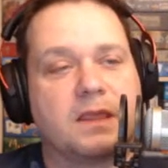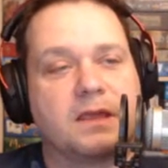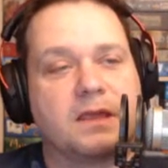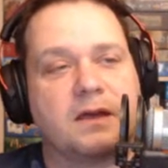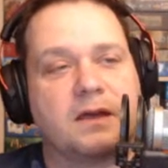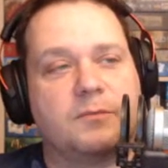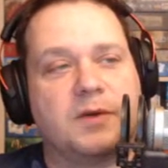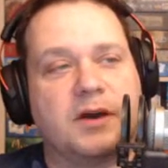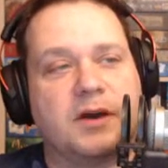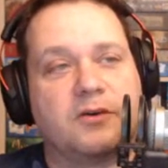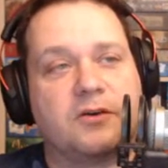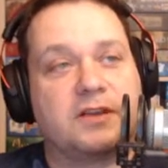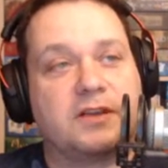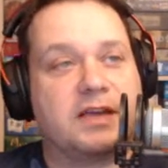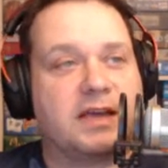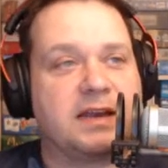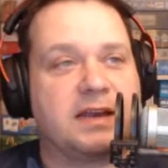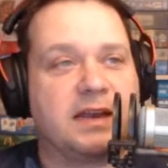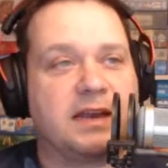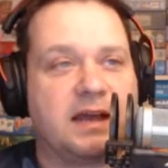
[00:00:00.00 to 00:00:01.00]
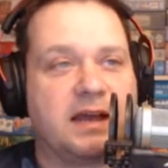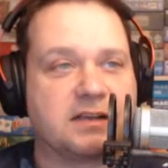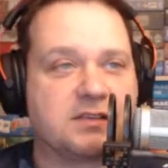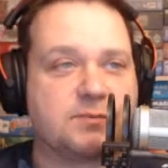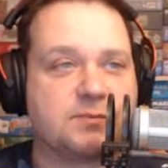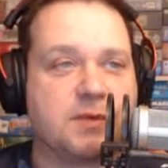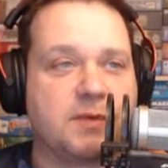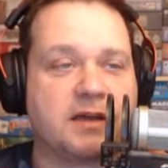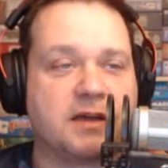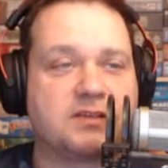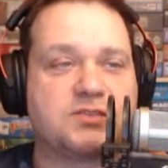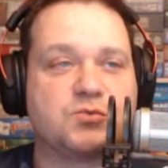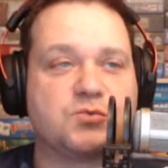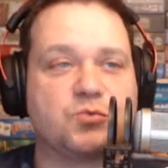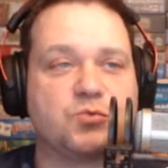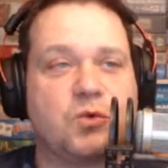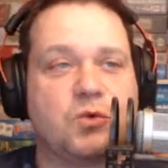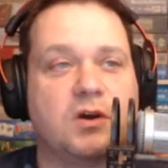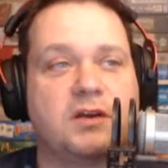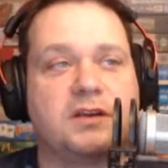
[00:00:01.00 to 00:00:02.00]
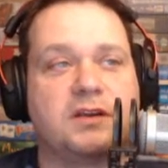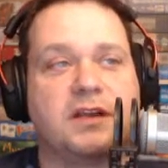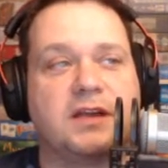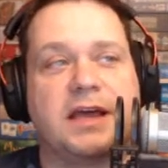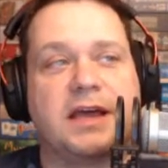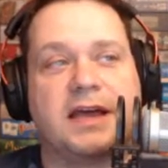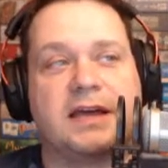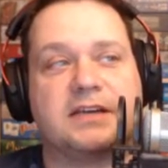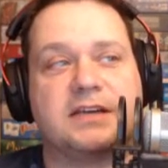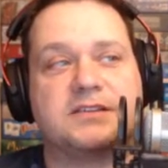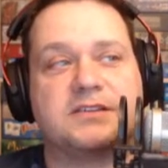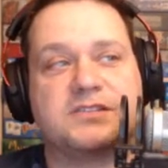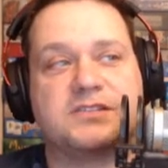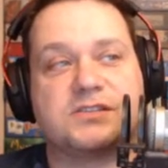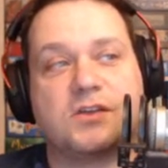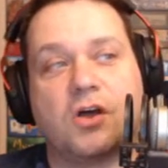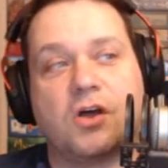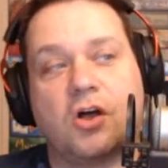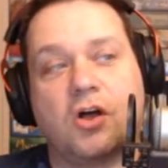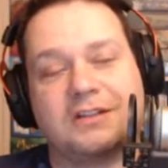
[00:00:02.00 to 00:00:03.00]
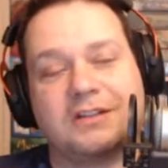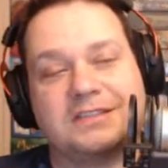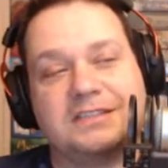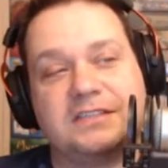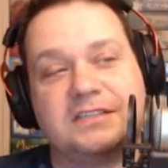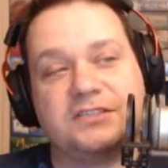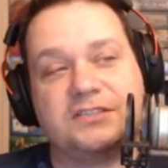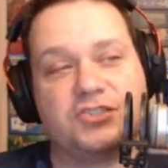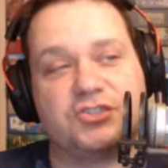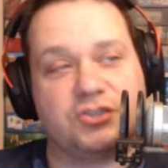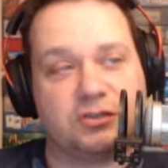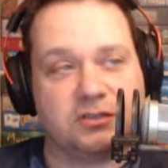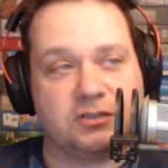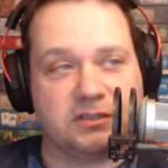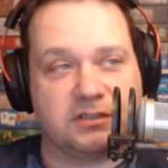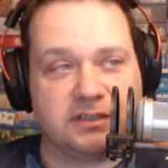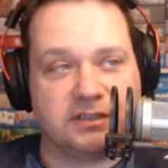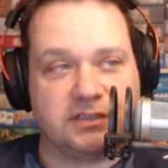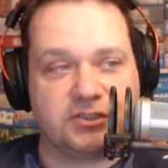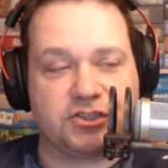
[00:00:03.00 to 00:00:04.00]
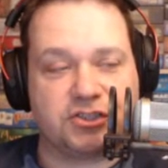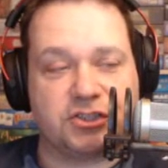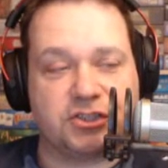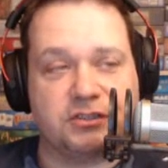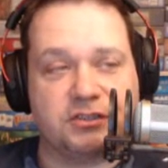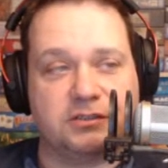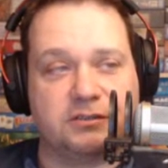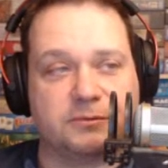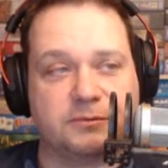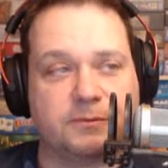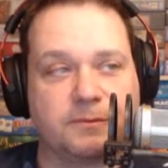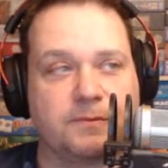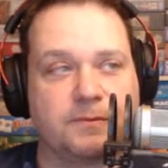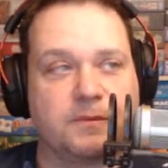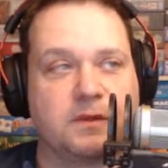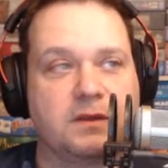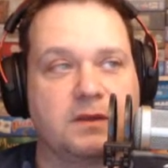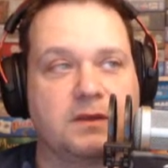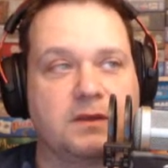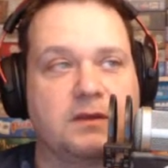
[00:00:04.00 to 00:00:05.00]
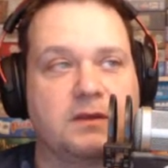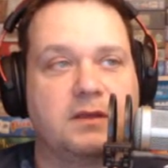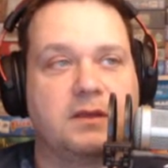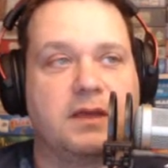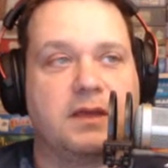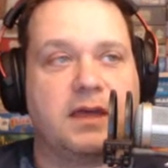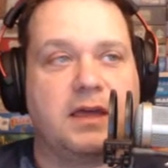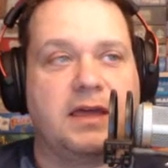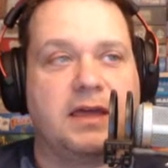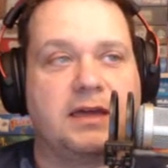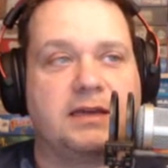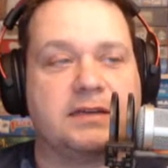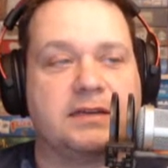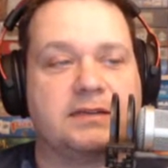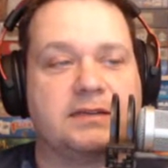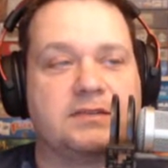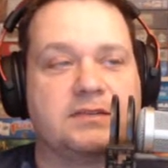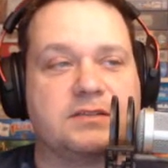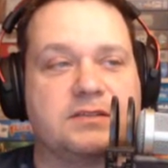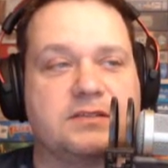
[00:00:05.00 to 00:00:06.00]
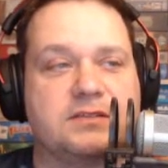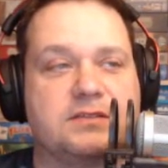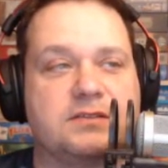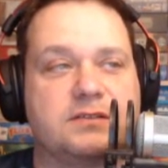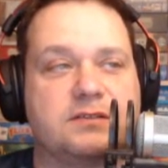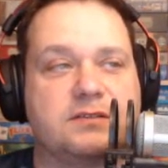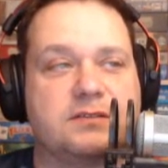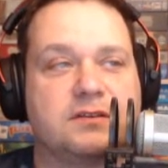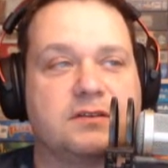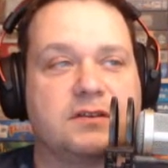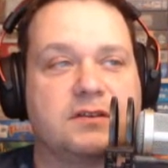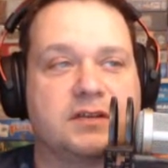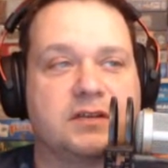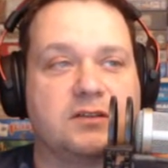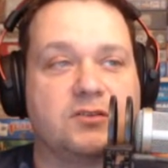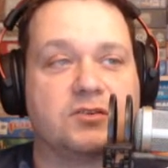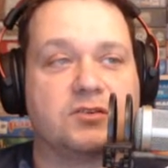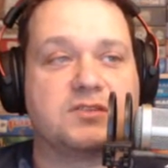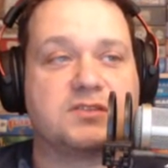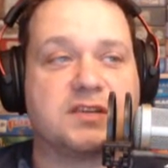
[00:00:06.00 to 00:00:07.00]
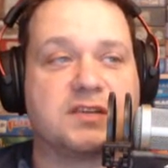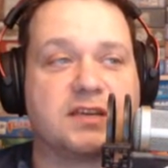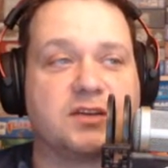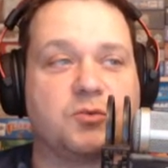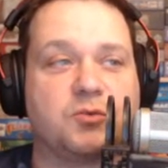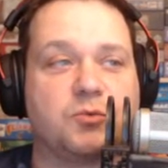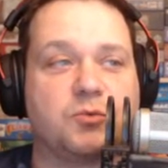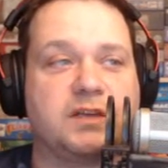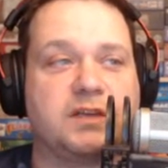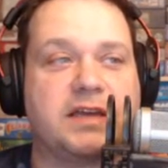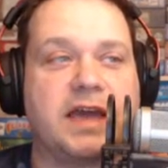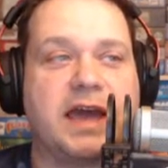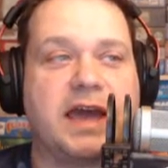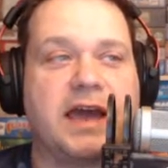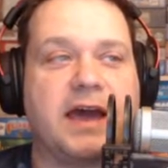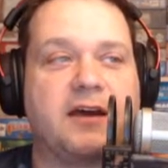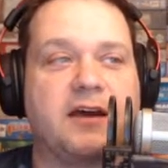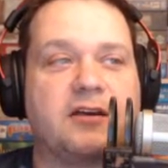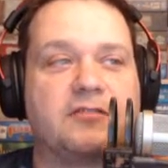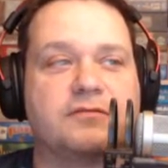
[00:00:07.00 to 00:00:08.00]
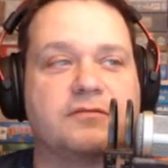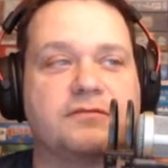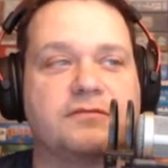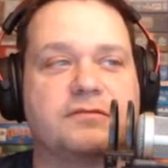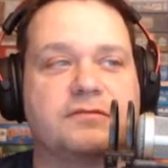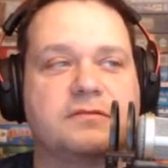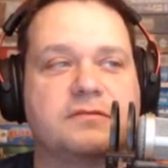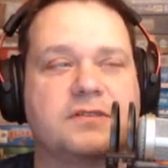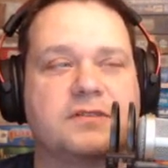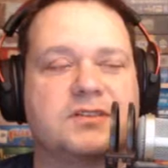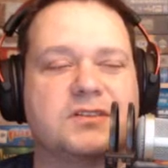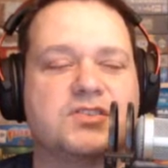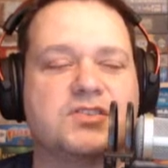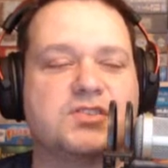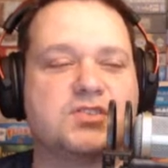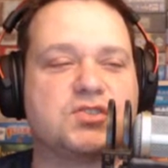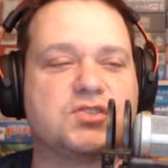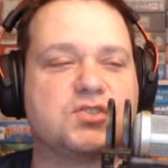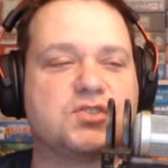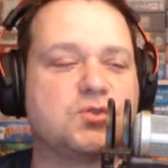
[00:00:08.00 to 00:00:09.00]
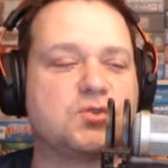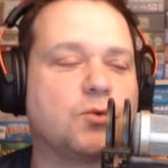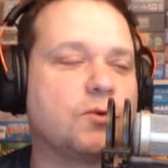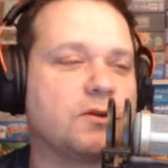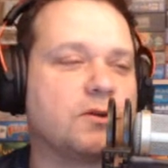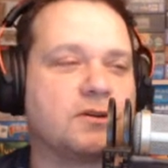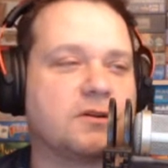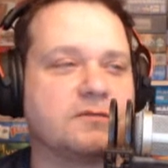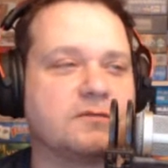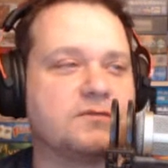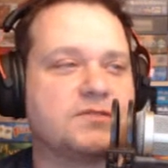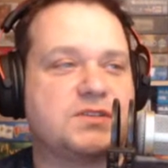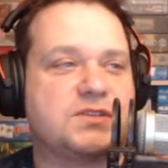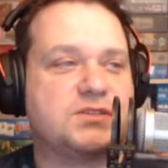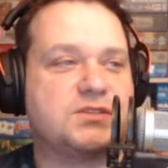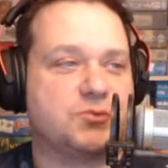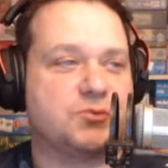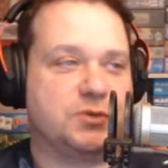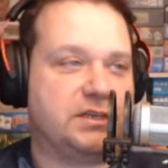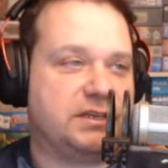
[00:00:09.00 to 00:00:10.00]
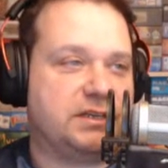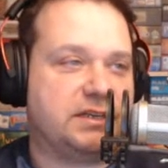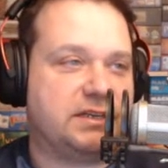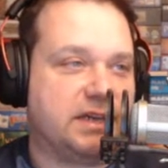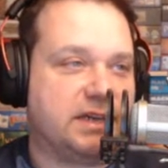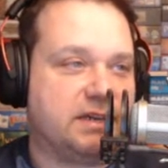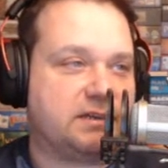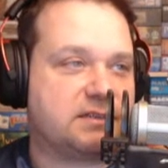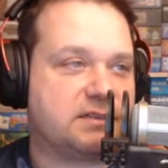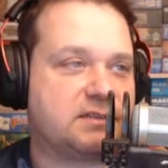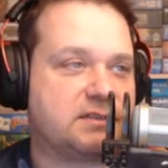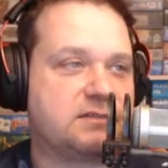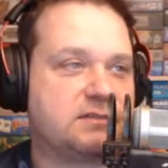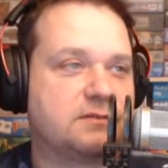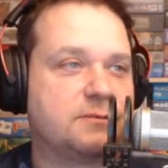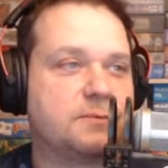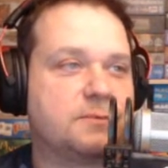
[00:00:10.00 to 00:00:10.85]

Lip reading: about an Xbox One S all digital edition. And it looks like we have sort of street date.